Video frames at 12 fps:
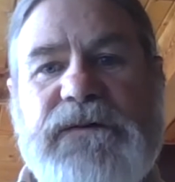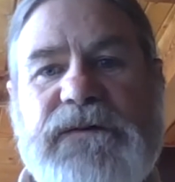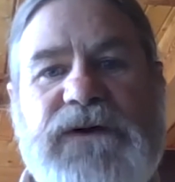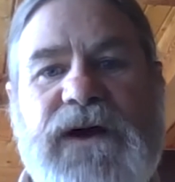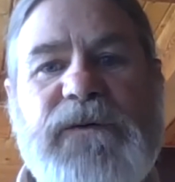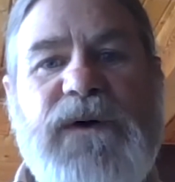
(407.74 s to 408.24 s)

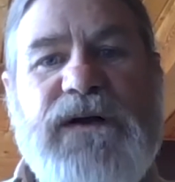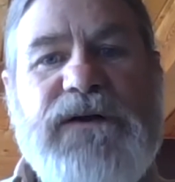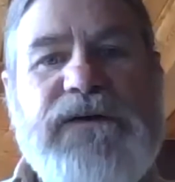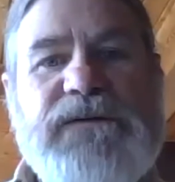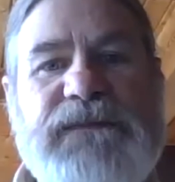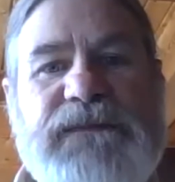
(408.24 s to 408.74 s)

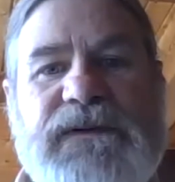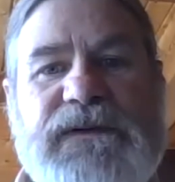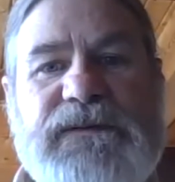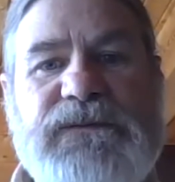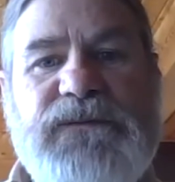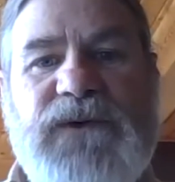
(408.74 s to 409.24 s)
groundwater
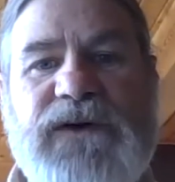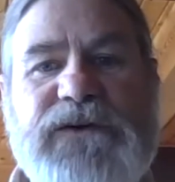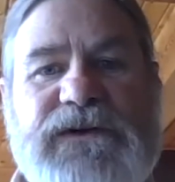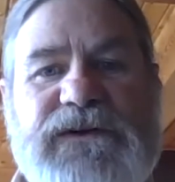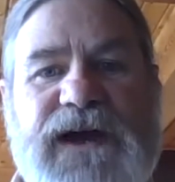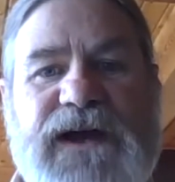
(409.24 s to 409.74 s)
and water
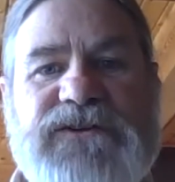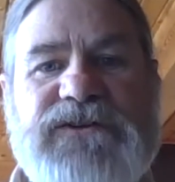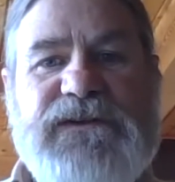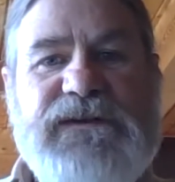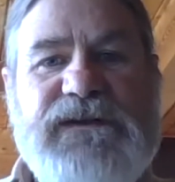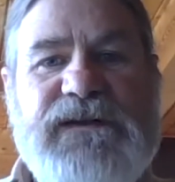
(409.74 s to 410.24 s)

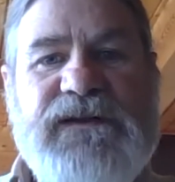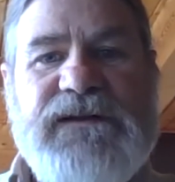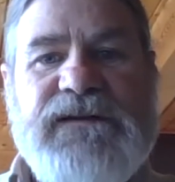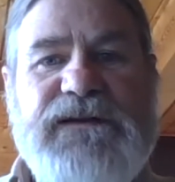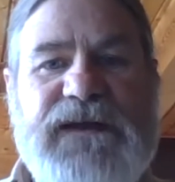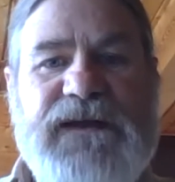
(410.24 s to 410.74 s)
interaction,
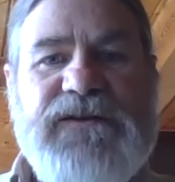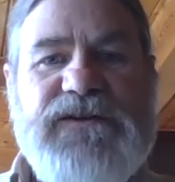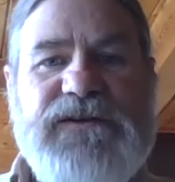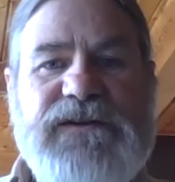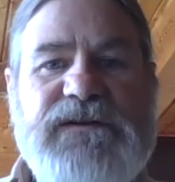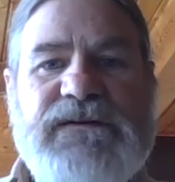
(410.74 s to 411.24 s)
and as
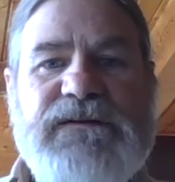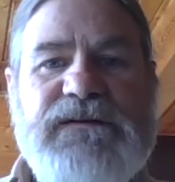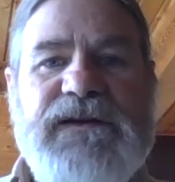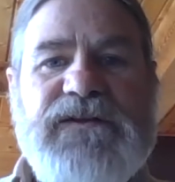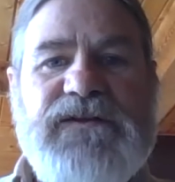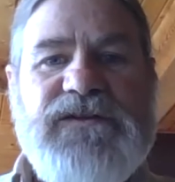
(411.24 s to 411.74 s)

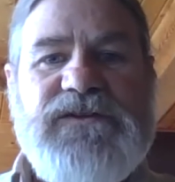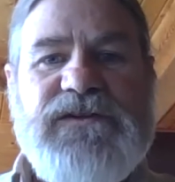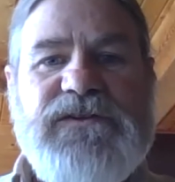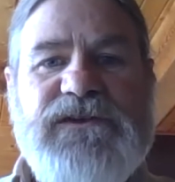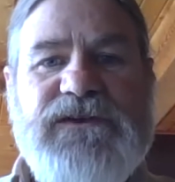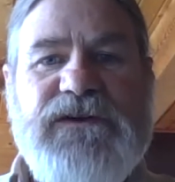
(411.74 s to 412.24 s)
it
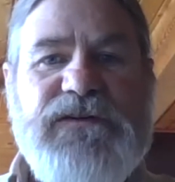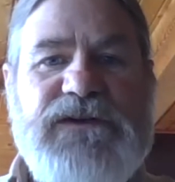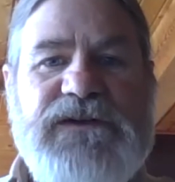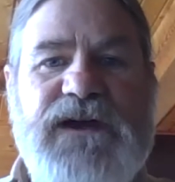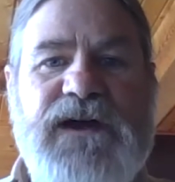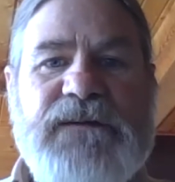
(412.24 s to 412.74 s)
sits there over
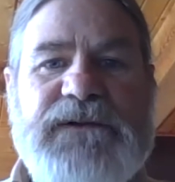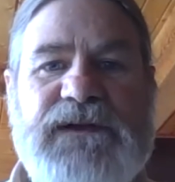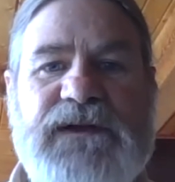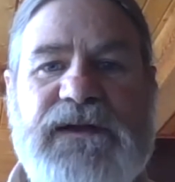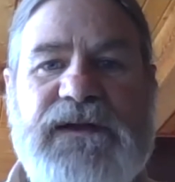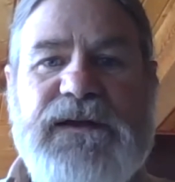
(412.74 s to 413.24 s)
time,
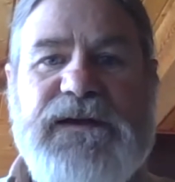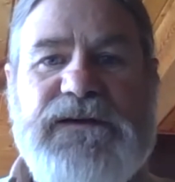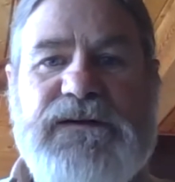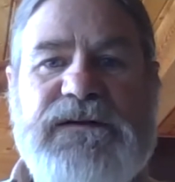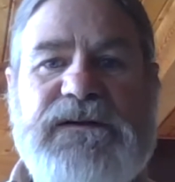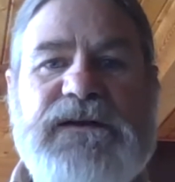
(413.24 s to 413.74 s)
it
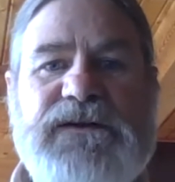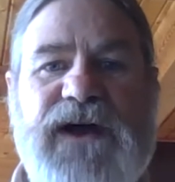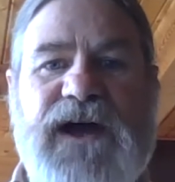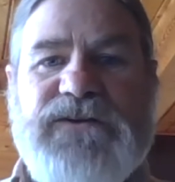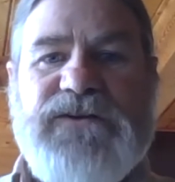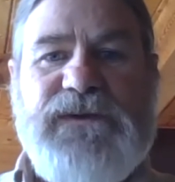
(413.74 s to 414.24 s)

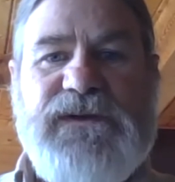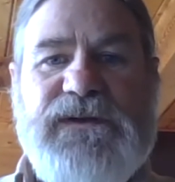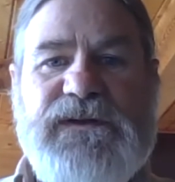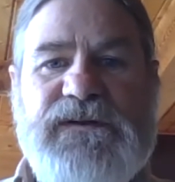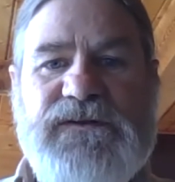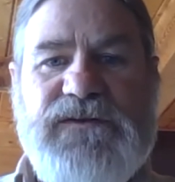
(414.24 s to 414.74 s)
interacts with
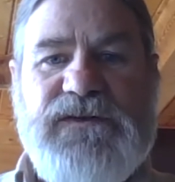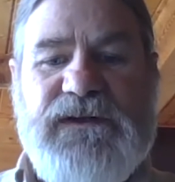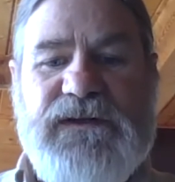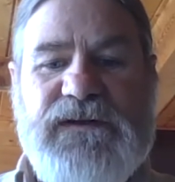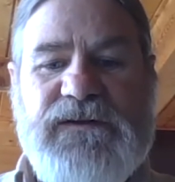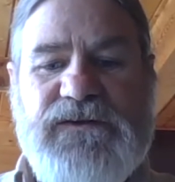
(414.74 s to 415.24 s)

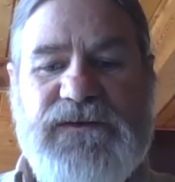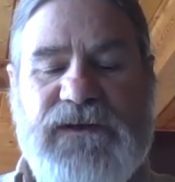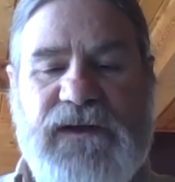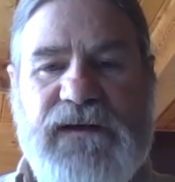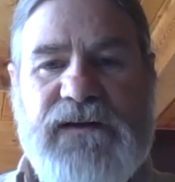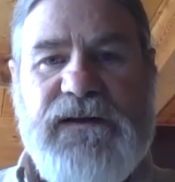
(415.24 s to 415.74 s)
these
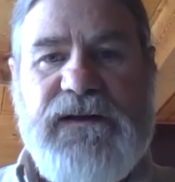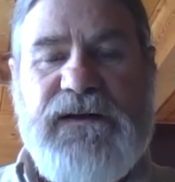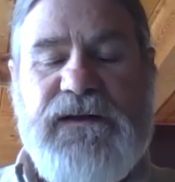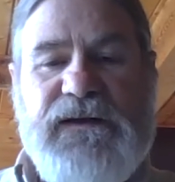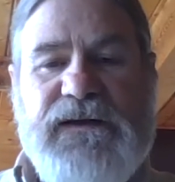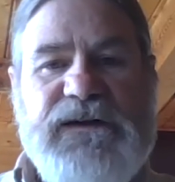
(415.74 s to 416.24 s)

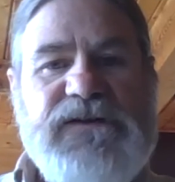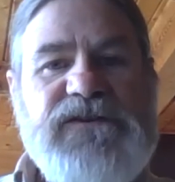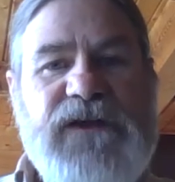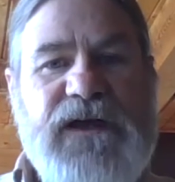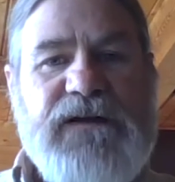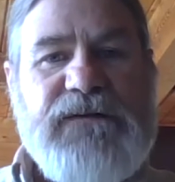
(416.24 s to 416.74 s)

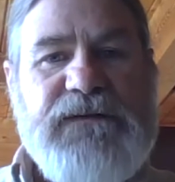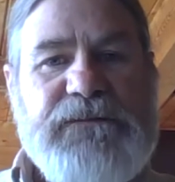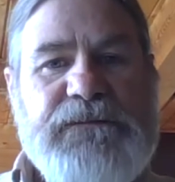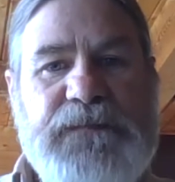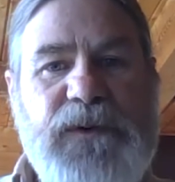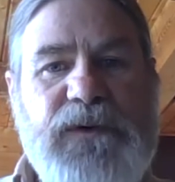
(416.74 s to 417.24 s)
inside of the
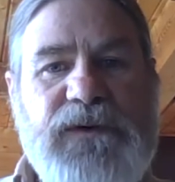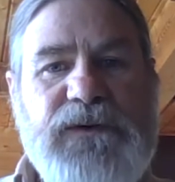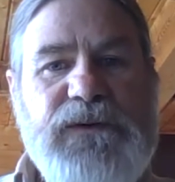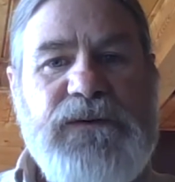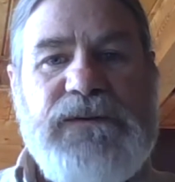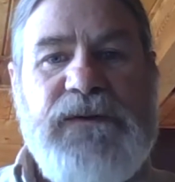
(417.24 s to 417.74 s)

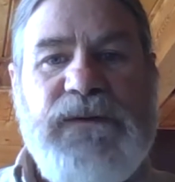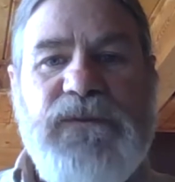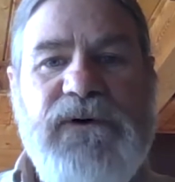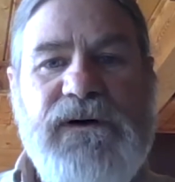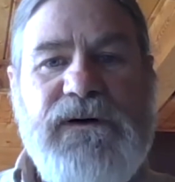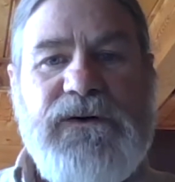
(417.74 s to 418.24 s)
portal
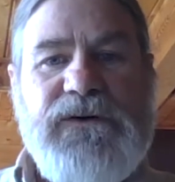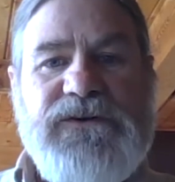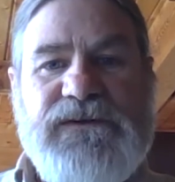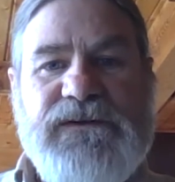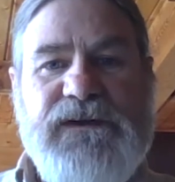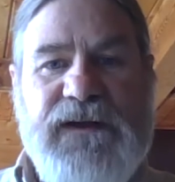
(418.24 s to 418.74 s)
walls
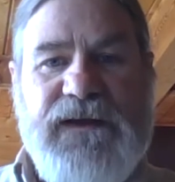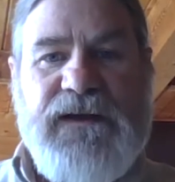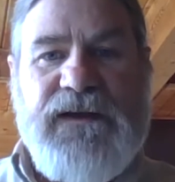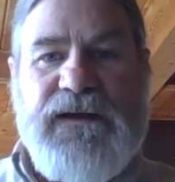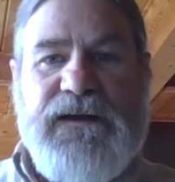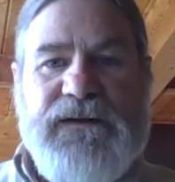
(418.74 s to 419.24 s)
and
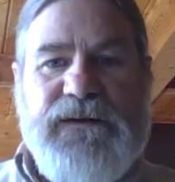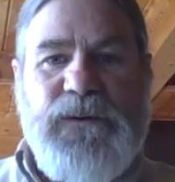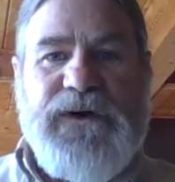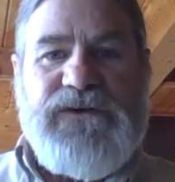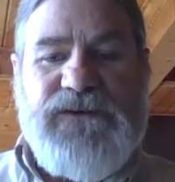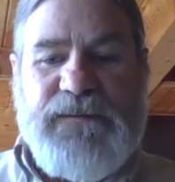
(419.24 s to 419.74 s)
the
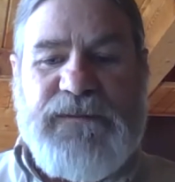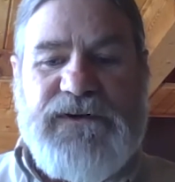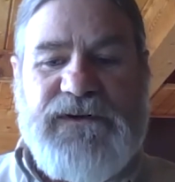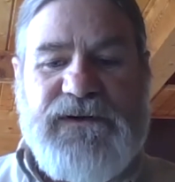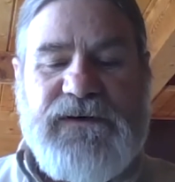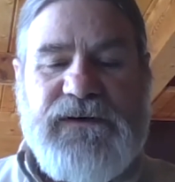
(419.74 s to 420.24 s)
waste rock
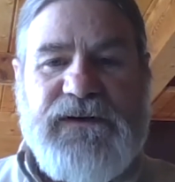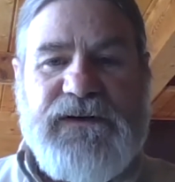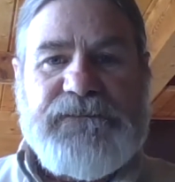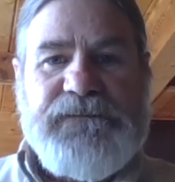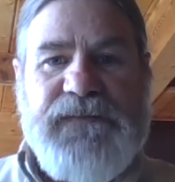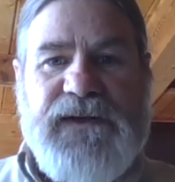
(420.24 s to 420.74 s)
material,
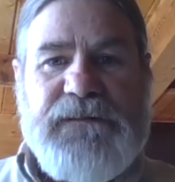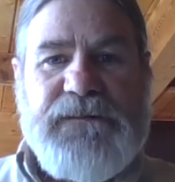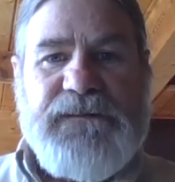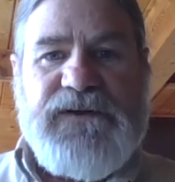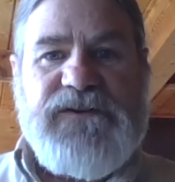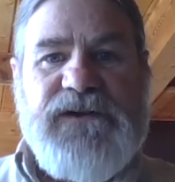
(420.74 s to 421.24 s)
and
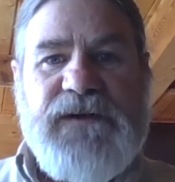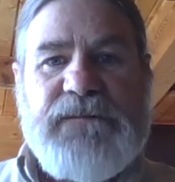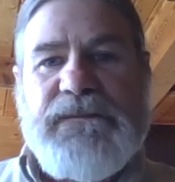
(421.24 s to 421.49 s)
picks up